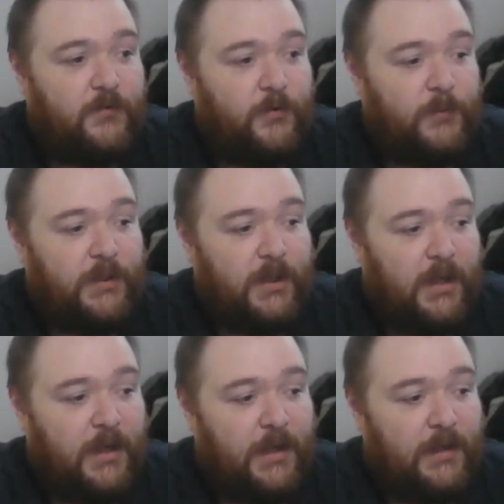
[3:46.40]
up we
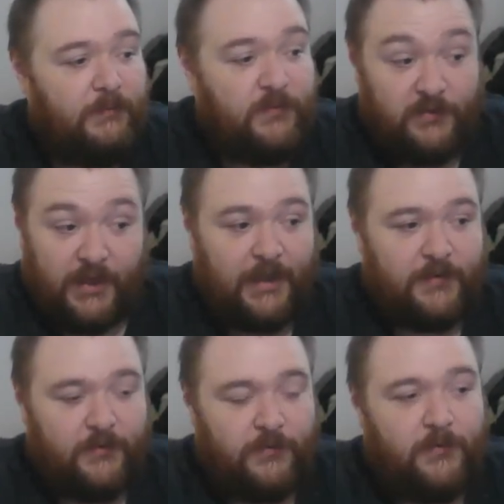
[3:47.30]
have
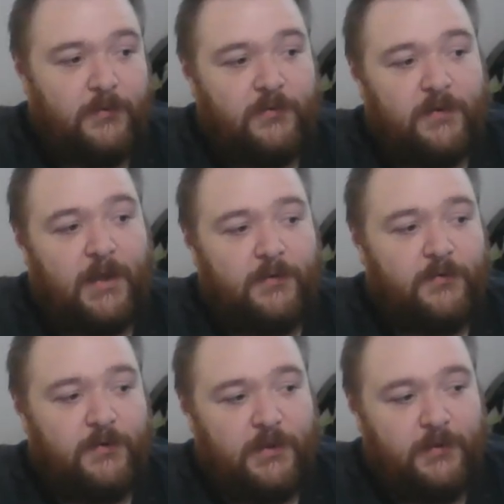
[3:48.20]
Stardust.
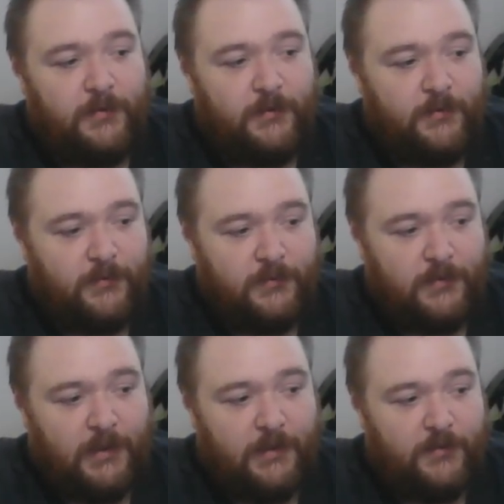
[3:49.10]
Stardust in
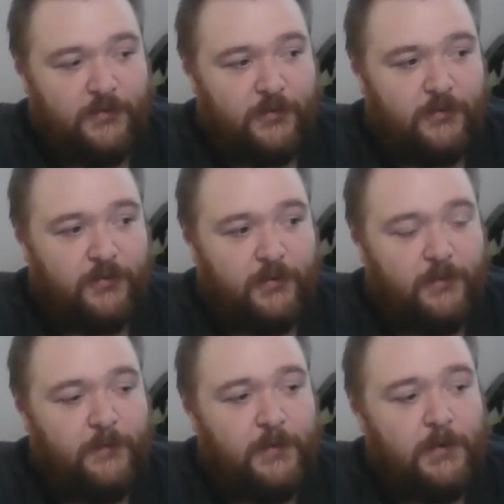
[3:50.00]
the junk
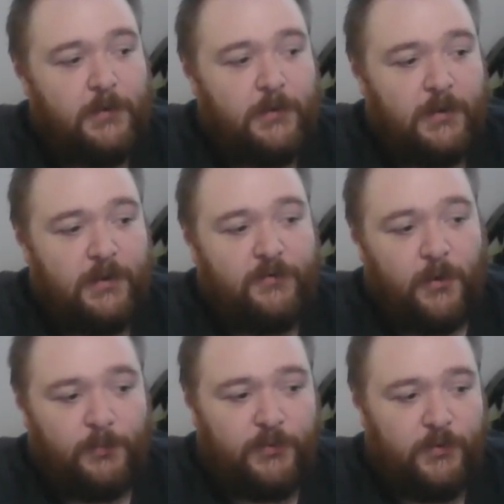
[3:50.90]
stuff. It
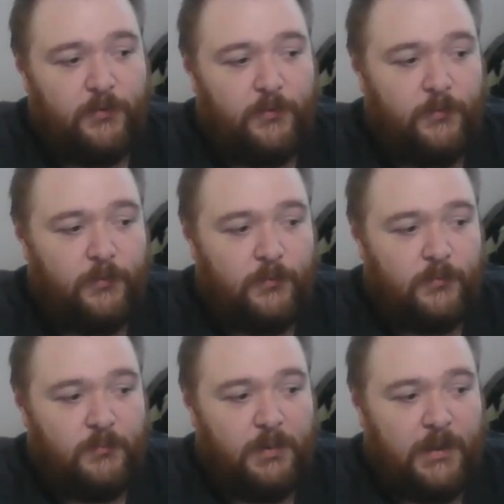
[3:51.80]
stops you
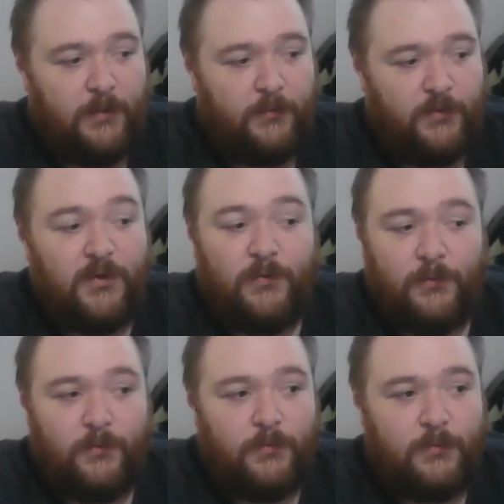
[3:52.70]
being able
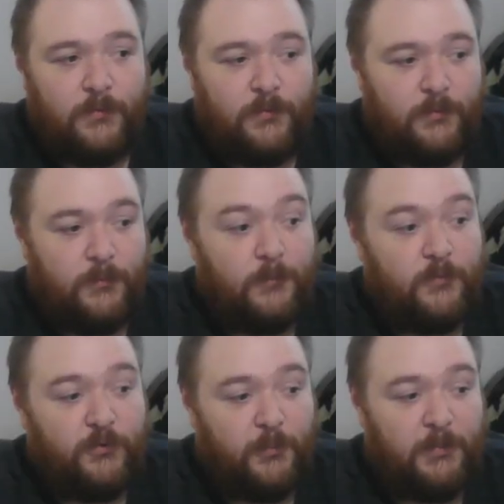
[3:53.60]
to
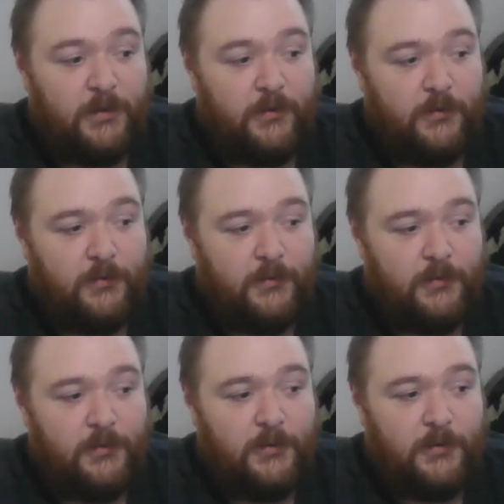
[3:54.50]
summon
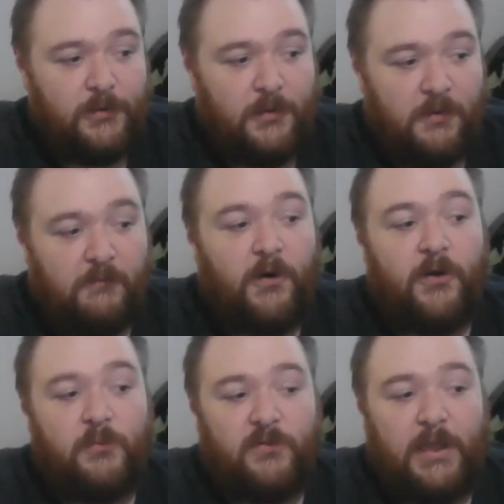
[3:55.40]
the
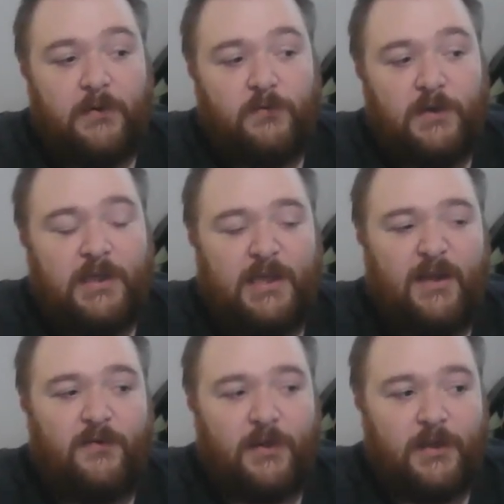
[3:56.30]
Void with Sentry in
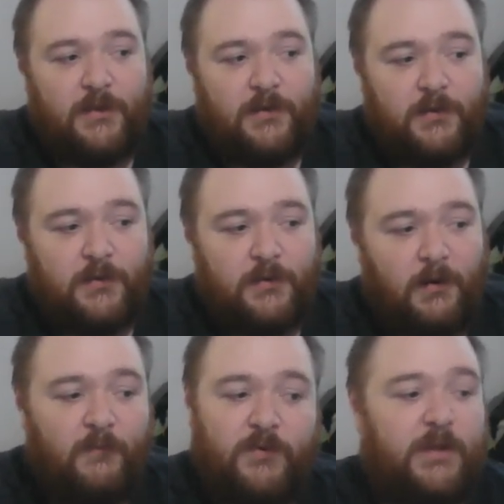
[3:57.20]
case
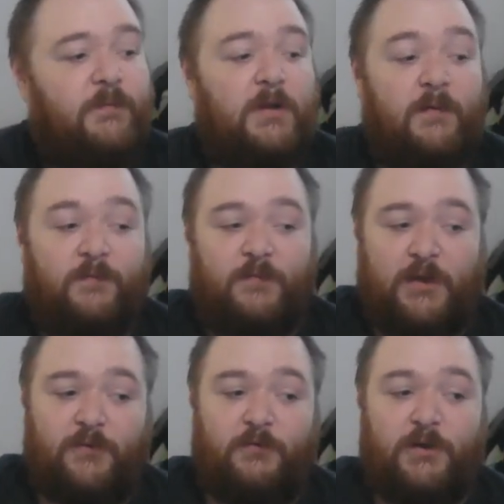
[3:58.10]
obviously if you have
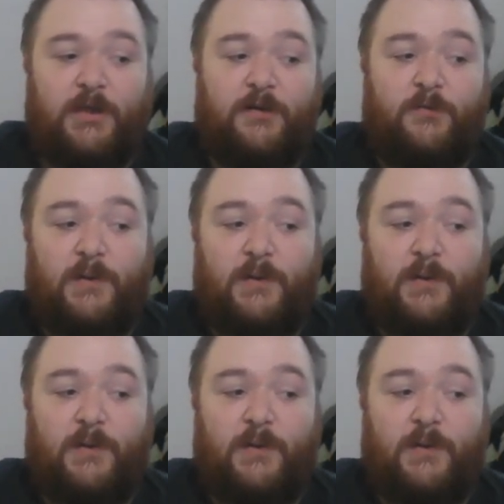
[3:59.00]
Sentry into a